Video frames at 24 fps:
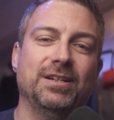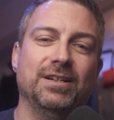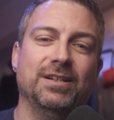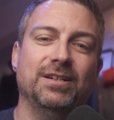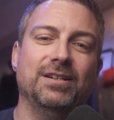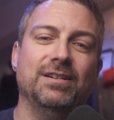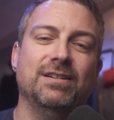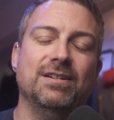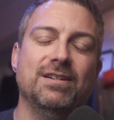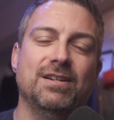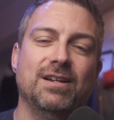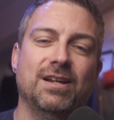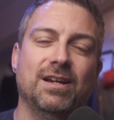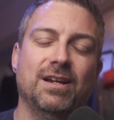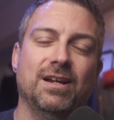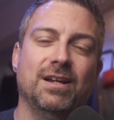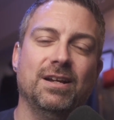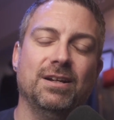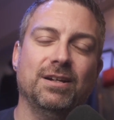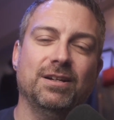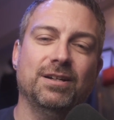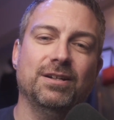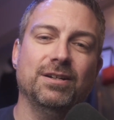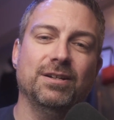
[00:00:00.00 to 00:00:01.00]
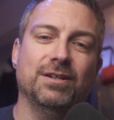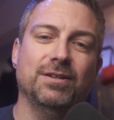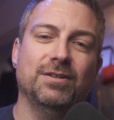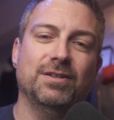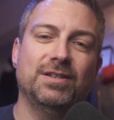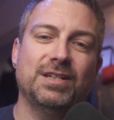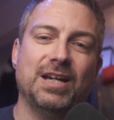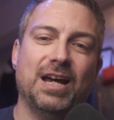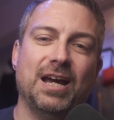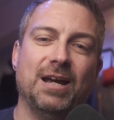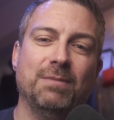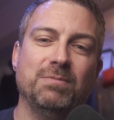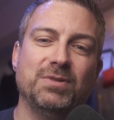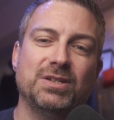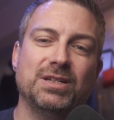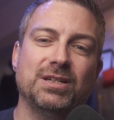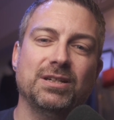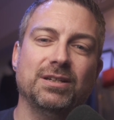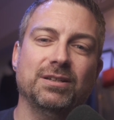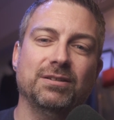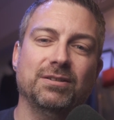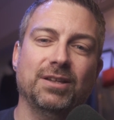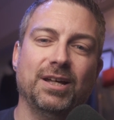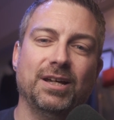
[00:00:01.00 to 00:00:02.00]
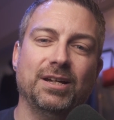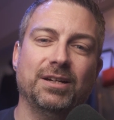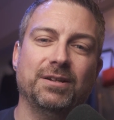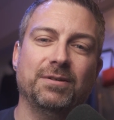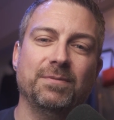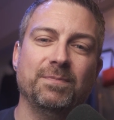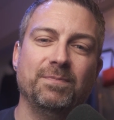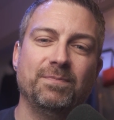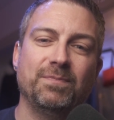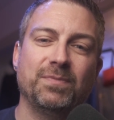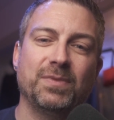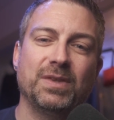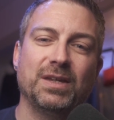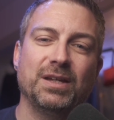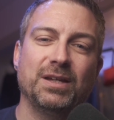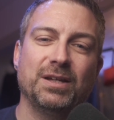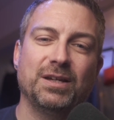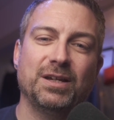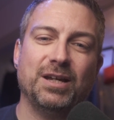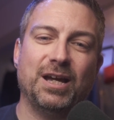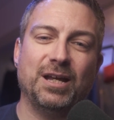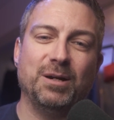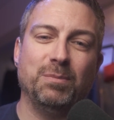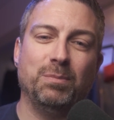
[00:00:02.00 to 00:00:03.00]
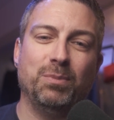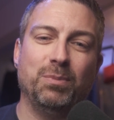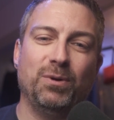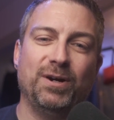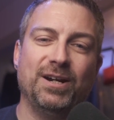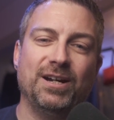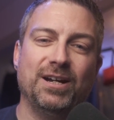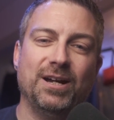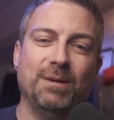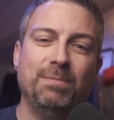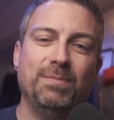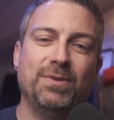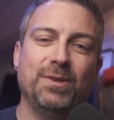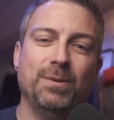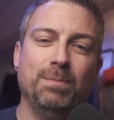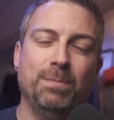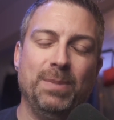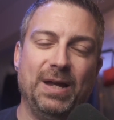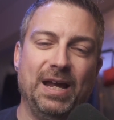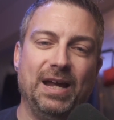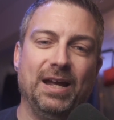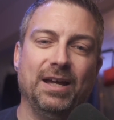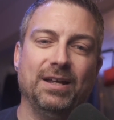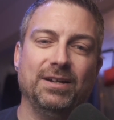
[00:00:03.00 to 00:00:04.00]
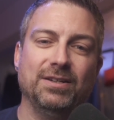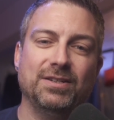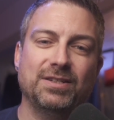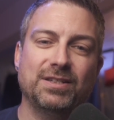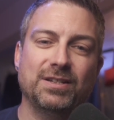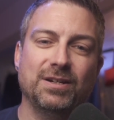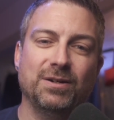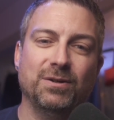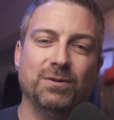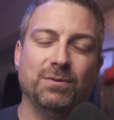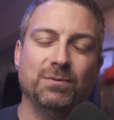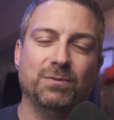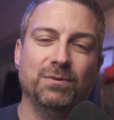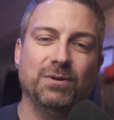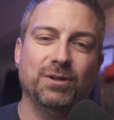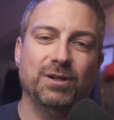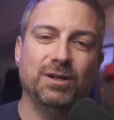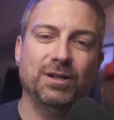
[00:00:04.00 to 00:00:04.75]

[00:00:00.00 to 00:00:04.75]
a good time to like kind of bring up the band. So,